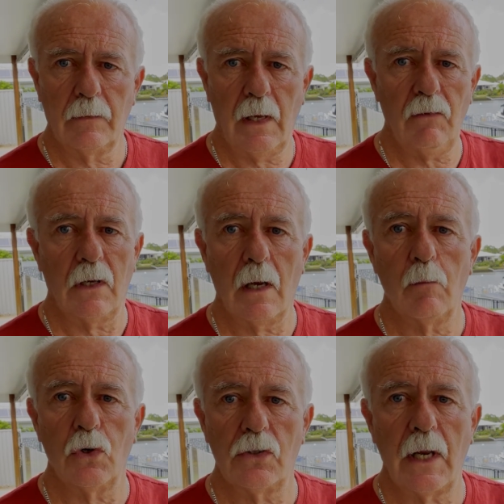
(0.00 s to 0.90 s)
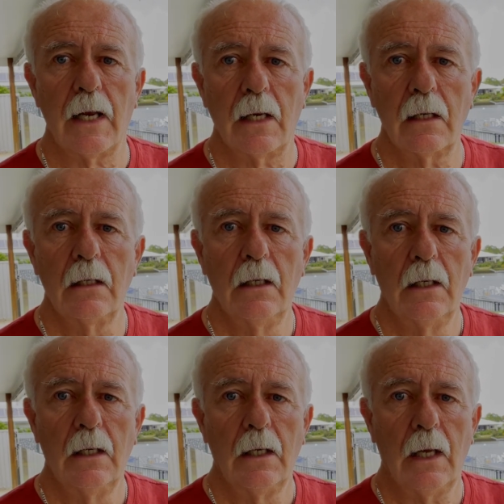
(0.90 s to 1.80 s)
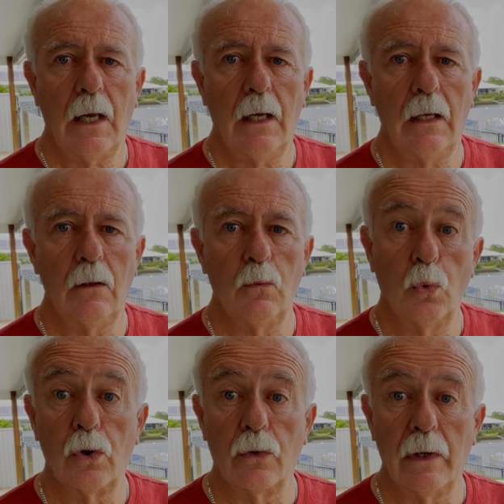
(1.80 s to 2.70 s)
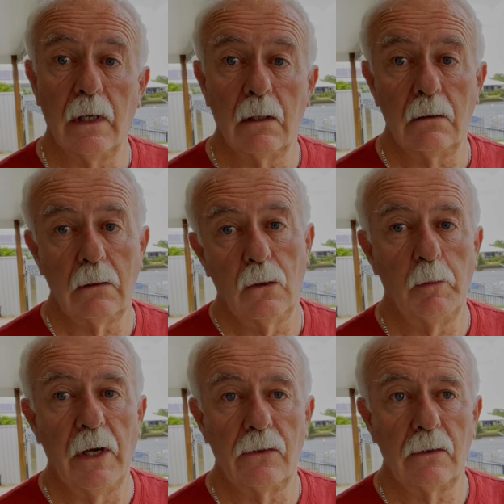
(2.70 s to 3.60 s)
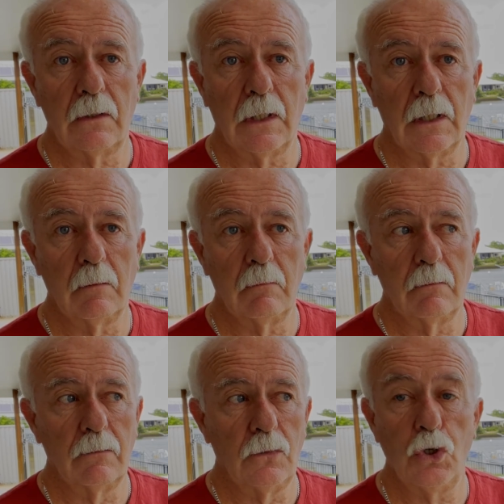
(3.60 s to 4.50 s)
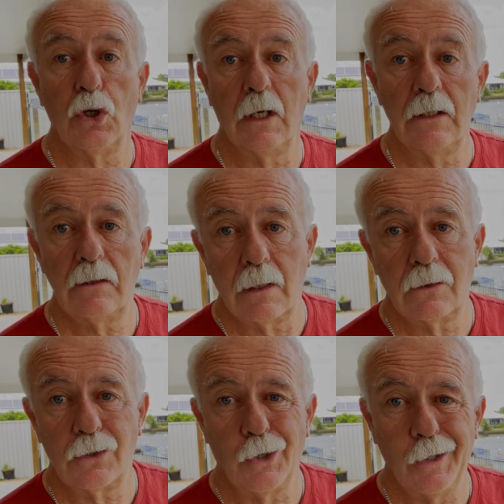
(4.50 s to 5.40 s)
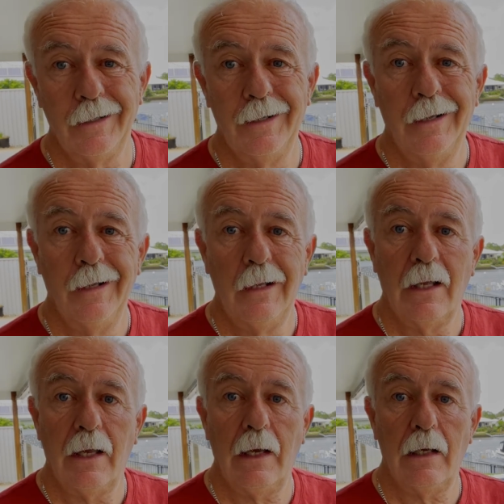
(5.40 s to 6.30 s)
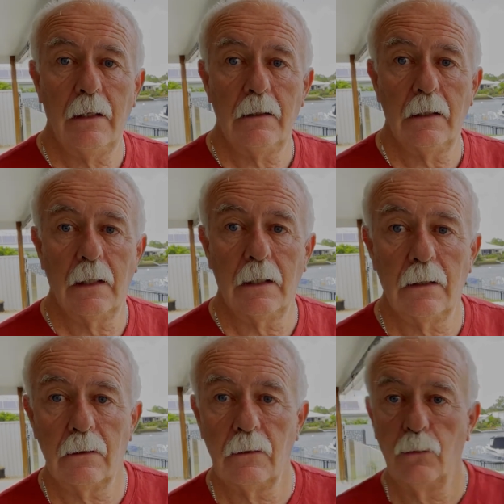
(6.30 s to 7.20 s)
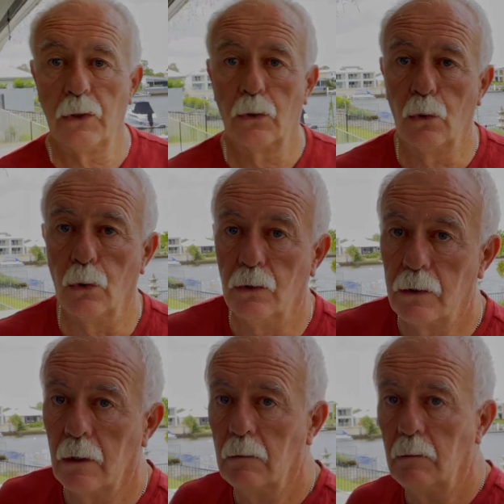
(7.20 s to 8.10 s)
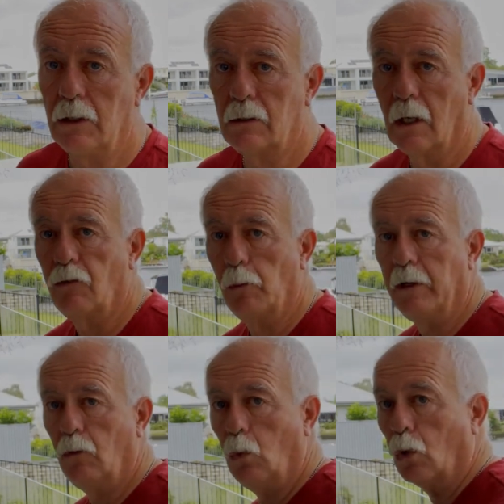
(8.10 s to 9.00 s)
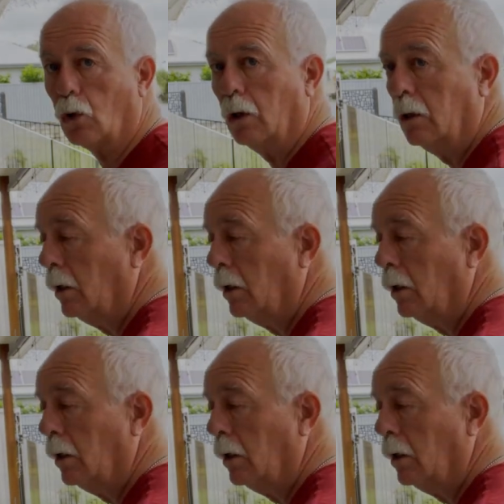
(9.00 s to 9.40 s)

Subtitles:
have your camera static and walk around almost journalistic style and record. So let's go for a bit of a walk.